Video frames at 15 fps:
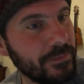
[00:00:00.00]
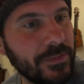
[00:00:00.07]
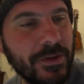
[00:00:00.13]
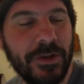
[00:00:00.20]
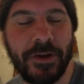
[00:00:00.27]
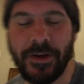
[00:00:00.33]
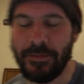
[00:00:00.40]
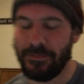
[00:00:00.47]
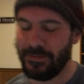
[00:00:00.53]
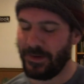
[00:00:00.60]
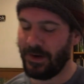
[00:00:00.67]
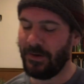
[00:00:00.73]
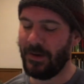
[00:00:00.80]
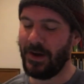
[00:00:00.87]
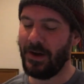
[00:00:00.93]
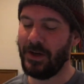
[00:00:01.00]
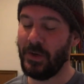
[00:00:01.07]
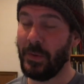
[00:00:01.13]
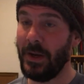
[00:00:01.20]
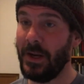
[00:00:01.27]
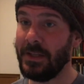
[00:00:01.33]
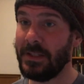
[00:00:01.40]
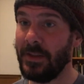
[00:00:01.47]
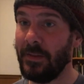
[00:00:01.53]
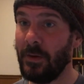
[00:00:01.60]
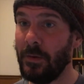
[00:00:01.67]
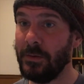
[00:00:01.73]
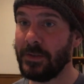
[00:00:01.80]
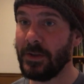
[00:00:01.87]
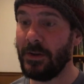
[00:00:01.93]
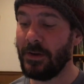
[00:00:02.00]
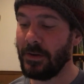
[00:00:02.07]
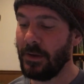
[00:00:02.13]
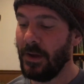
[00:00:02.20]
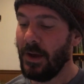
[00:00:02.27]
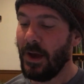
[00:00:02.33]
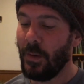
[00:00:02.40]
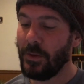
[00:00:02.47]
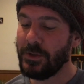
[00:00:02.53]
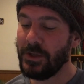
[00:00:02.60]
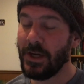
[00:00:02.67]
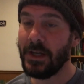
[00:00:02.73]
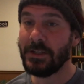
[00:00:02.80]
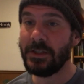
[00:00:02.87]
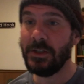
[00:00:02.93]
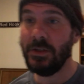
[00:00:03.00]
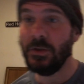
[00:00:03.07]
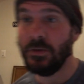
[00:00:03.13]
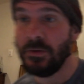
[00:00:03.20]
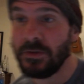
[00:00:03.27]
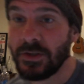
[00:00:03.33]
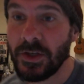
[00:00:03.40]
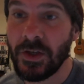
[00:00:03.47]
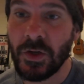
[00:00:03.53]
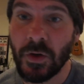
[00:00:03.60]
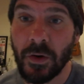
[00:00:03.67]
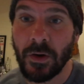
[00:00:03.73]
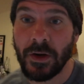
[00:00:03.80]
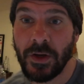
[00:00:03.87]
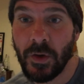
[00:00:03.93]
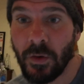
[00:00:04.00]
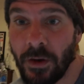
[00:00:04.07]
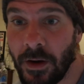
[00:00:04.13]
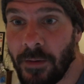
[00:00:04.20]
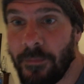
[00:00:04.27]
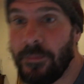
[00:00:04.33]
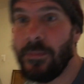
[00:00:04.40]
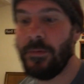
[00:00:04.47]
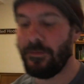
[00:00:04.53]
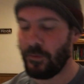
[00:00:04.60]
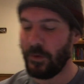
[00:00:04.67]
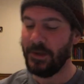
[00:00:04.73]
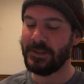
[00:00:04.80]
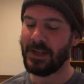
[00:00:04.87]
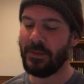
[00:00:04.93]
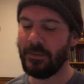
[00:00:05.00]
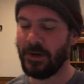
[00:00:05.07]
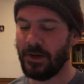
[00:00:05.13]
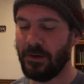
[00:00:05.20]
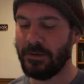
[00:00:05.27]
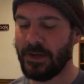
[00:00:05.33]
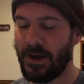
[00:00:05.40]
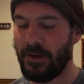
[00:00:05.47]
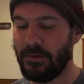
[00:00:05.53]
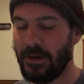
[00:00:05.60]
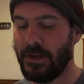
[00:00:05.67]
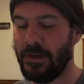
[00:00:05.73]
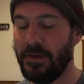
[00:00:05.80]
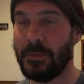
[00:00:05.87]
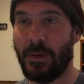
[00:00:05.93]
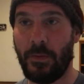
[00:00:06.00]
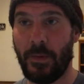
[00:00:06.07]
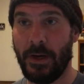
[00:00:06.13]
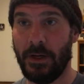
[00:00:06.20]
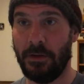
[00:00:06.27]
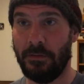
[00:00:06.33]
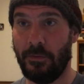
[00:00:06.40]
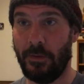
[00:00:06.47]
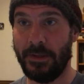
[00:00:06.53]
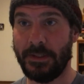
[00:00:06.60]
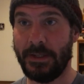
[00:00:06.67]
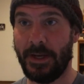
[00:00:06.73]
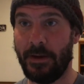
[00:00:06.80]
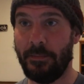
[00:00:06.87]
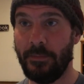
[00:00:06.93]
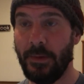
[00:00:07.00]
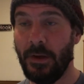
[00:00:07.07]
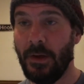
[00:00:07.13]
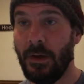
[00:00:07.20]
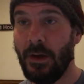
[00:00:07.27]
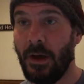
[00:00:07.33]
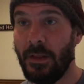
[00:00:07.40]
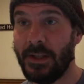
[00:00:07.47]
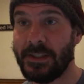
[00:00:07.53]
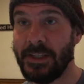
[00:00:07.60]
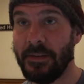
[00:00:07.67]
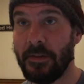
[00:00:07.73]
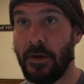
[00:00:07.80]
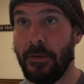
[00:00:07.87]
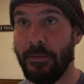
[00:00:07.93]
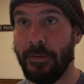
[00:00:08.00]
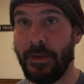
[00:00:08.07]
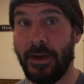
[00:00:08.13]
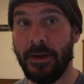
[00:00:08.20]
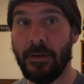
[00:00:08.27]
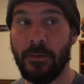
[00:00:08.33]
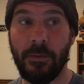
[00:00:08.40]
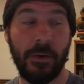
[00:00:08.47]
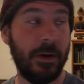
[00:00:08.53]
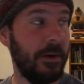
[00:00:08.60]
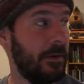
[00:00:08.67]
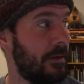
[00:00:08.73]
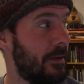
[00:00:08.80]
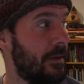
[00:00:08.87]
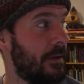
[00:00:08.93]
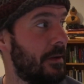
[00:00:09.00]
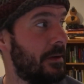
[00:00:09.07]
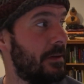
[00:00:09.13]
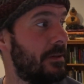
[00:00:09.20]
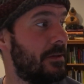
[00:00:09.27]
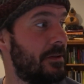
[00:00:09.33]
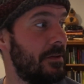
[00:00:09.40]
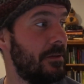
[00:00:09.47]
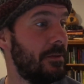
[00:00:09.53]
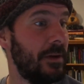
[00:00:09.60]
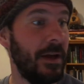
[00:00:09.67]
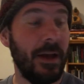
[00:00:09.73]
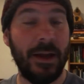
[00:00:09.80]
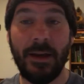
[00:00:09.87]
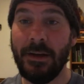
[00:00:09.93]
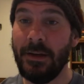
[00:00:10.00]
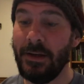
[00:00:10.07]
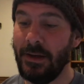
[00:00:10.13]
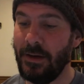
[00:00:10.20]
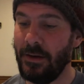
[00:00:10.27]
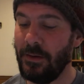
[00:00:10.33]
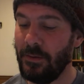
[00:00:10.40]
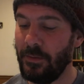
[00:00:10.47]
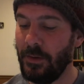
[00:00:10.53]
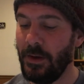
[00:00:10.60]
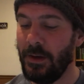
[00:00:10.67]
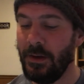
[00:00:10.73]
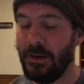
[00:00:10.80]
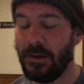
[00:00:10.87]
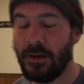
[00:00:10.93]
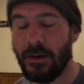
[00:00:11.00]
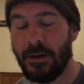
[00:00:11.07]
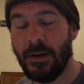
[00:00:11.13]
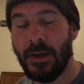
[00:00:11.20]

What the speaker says: Good. All right. Are you ready to sing the whole song? I want you guys to use your voice. I'm going to go down and use my regular voice now. Let's sing the whole thing. 1, 2, and here we go.